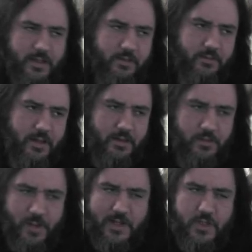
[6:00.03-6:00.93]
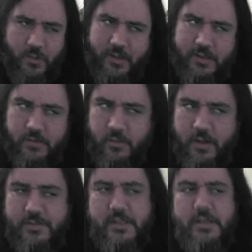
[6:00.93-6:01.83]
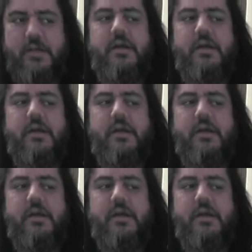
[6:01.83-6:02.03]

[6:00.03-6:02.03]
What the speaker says: a lot of kind of thrash oriented riffs.